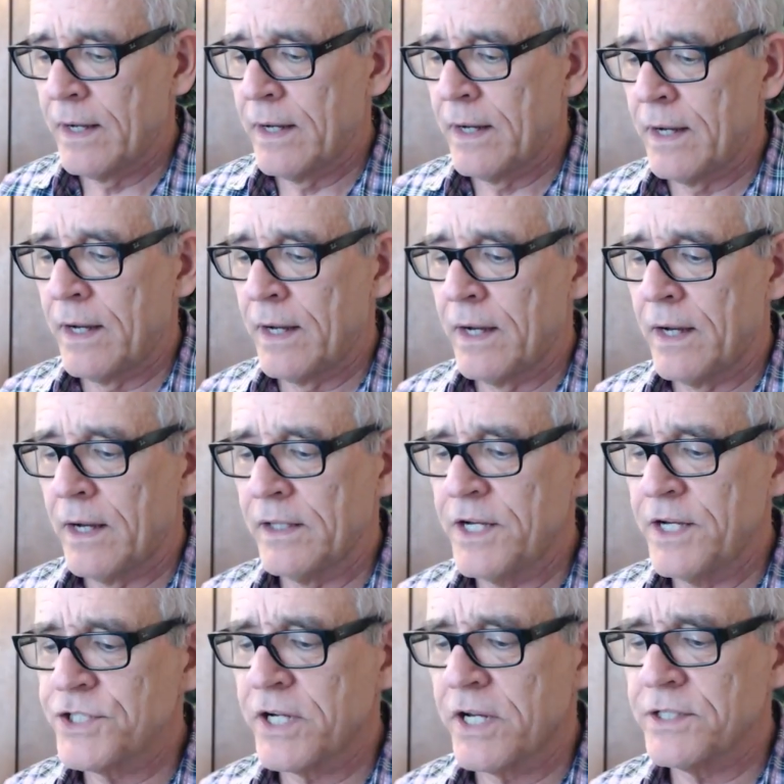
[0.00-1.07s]
Uh,
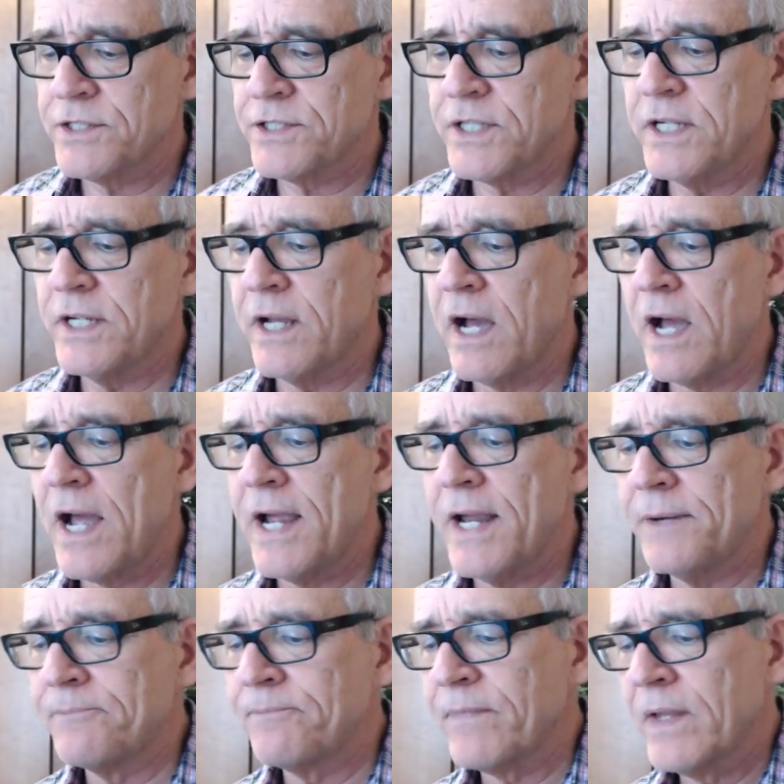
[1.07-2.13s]
Alicia Singh, hi.
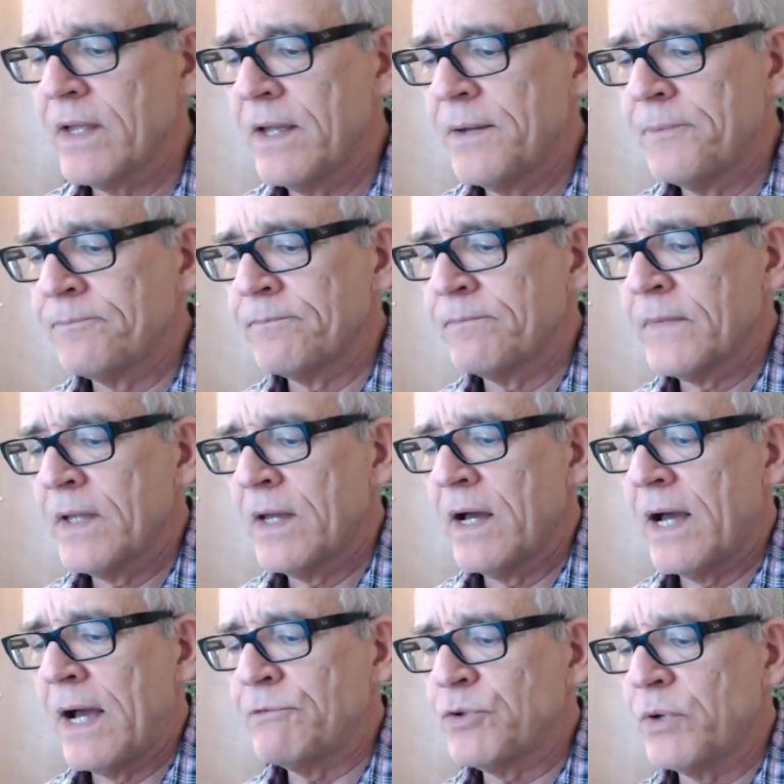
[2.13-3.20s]

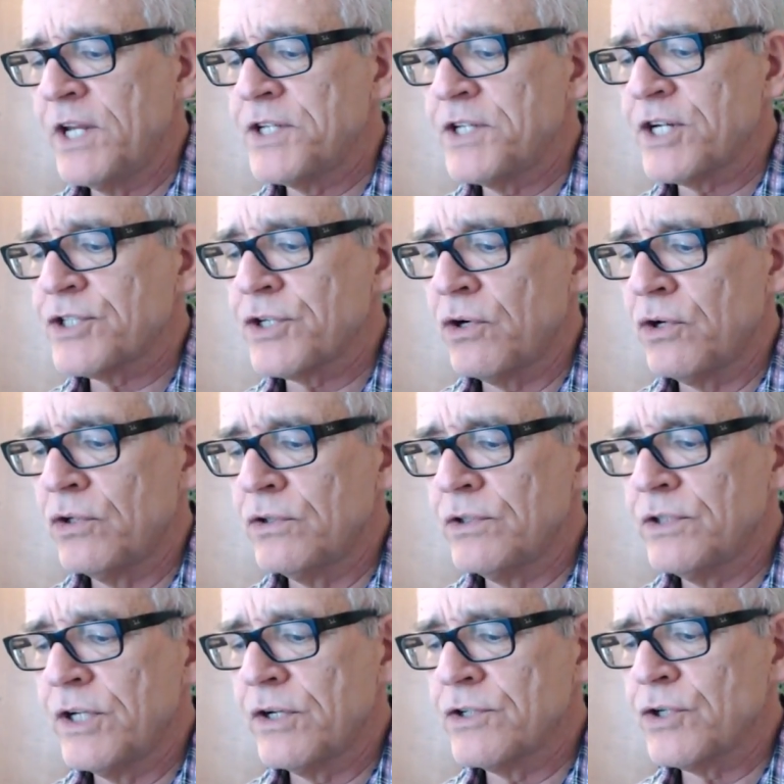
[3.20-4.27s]
I'm 26
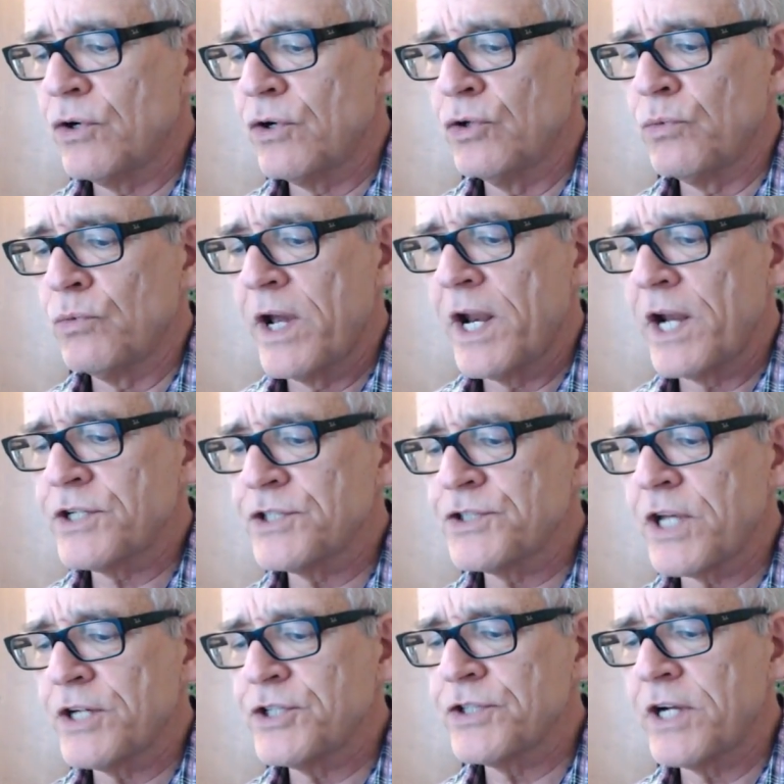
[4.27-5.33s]
years old. What
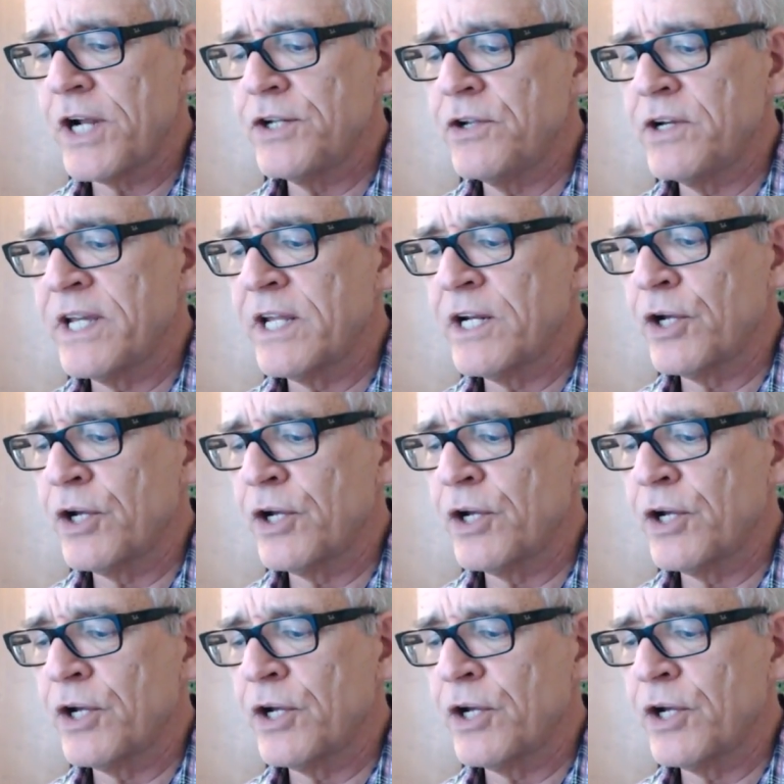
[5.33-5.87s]
exercise should I do to get a